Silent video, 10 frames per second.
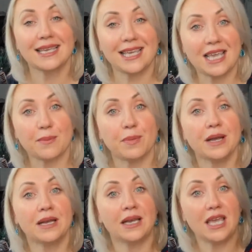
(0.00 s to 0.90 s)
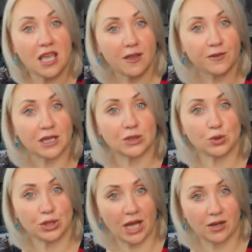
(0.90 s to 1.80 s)
keep IFTA
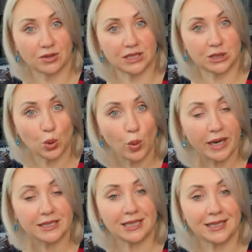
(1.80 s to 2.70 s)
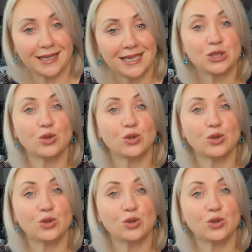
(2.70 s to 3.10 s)
2020,